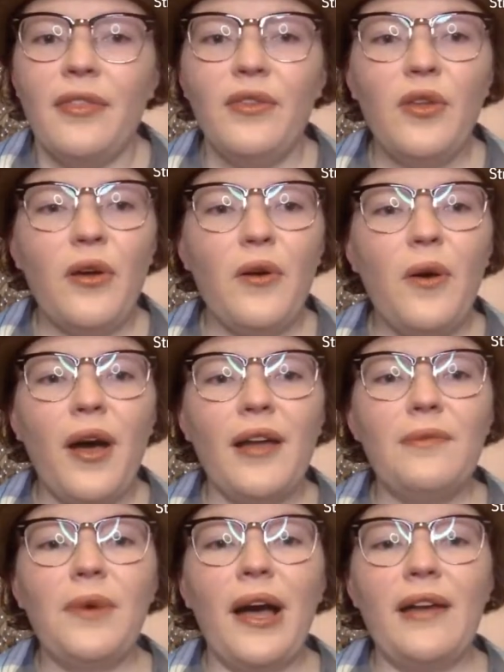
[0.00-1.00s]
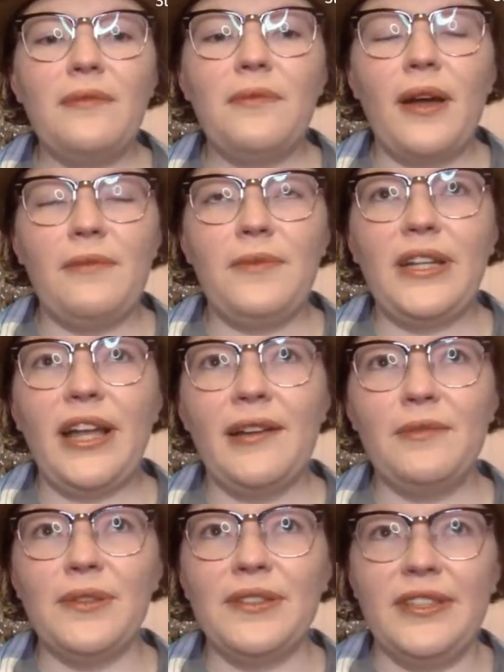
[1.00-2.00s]
No, I mean,
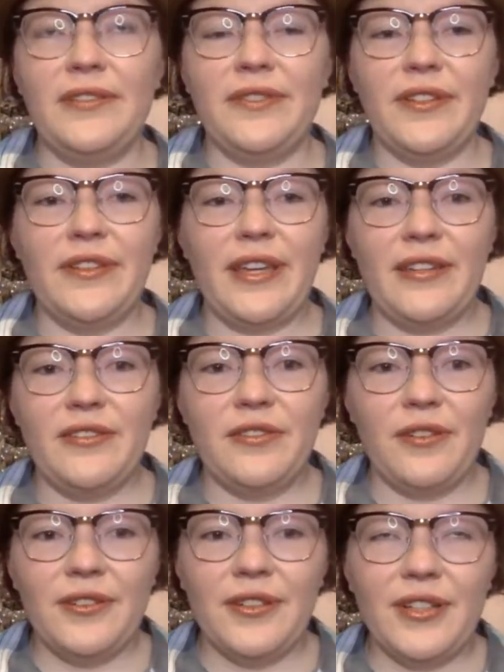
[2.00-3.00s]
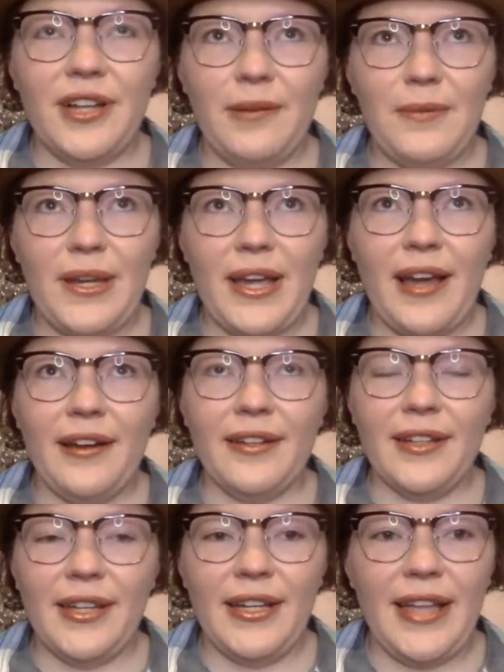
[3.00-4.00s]
I believe that they started coming
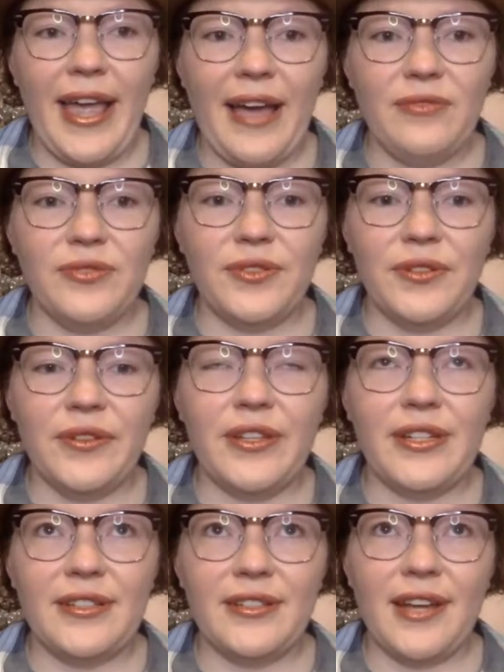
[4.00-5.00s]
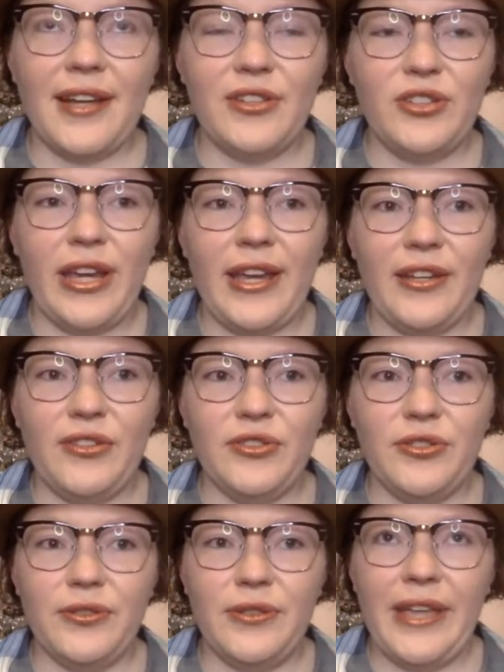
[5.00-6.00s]
out again after things got
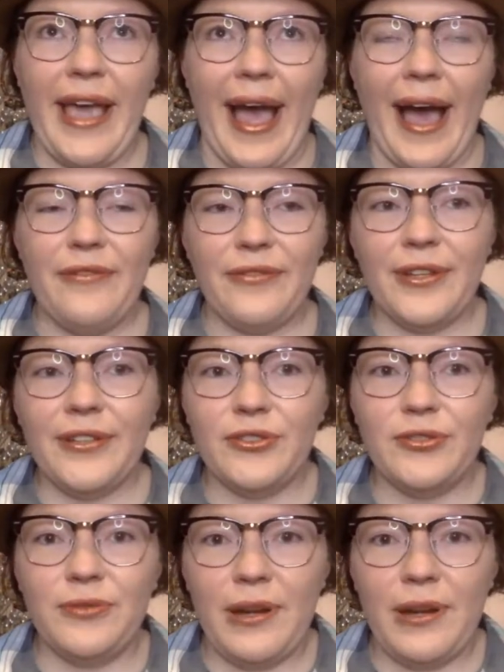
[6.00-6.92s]
changed to the ½ inch